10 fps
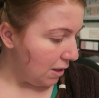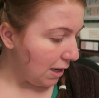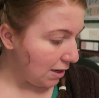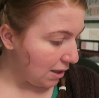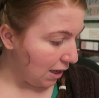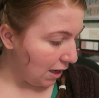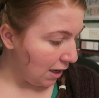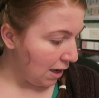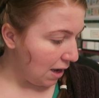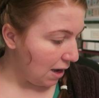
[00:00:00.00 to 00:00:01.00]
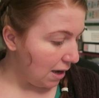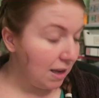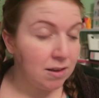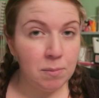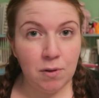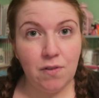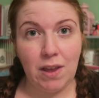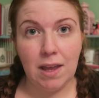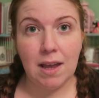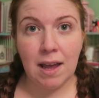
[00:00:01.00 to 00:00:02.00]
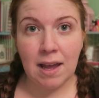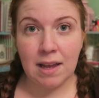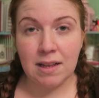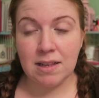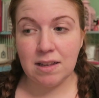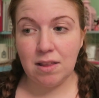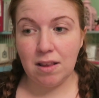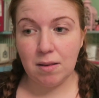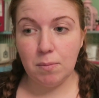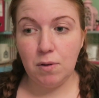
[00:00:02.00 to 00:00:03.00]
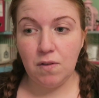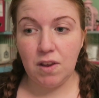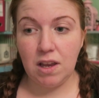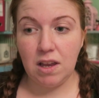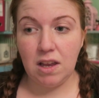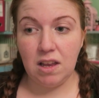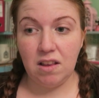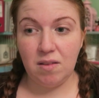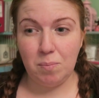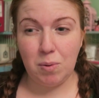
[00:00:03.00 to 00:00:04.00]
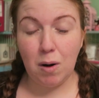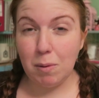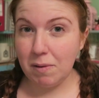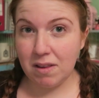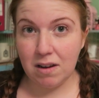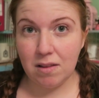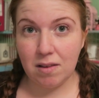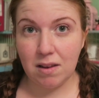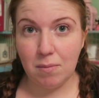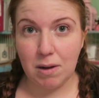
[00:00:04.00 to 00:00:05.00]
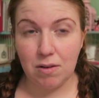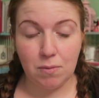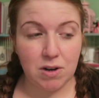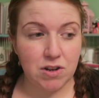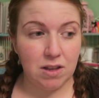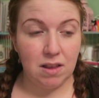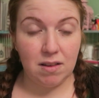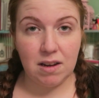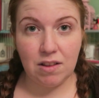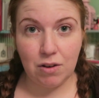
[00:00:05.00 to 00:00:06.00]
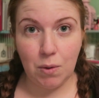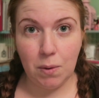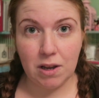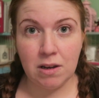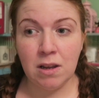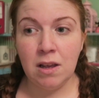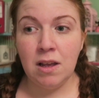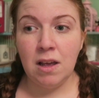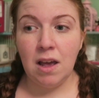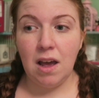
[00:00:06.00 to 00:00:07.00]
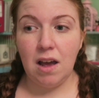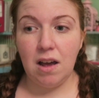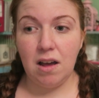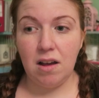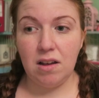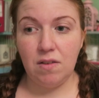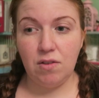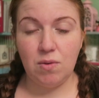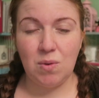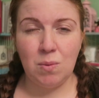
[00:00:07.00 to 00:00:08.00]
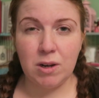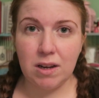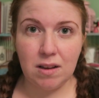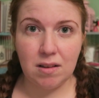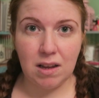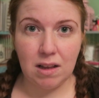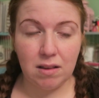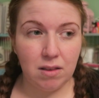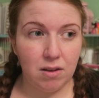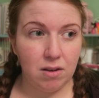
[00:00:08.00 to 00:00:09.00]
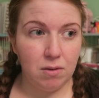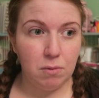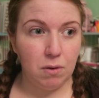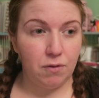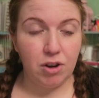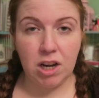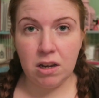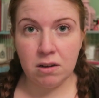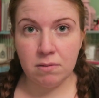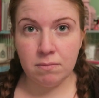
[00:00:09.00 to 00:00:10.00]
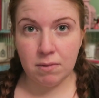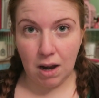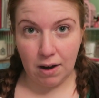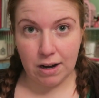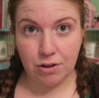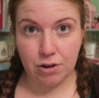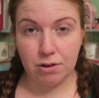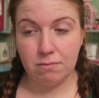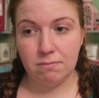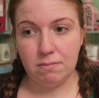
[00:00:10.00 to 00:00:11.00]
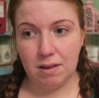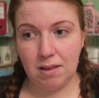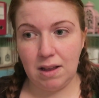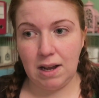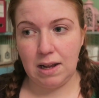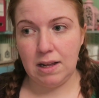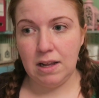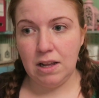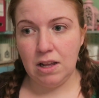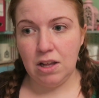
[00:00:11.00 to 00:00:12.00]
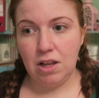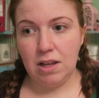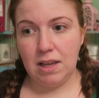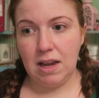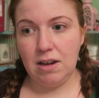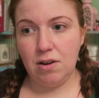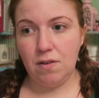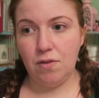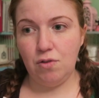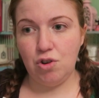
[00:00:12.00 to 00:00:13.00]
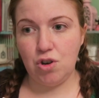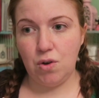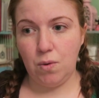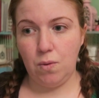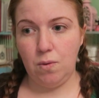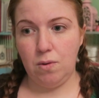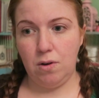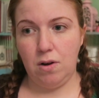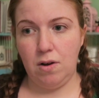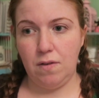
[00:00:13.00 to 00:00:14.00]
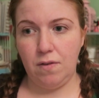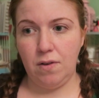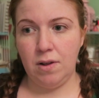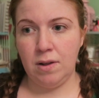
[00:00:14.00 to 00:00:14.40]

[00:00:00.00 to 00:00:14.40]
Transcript: Next thing uh, is a movie, and this movie is probably still in the cinema as you're watching this, and it's Logan. Uh, if you don't know what it is, it's the Wolverine character. It's the kind of the show of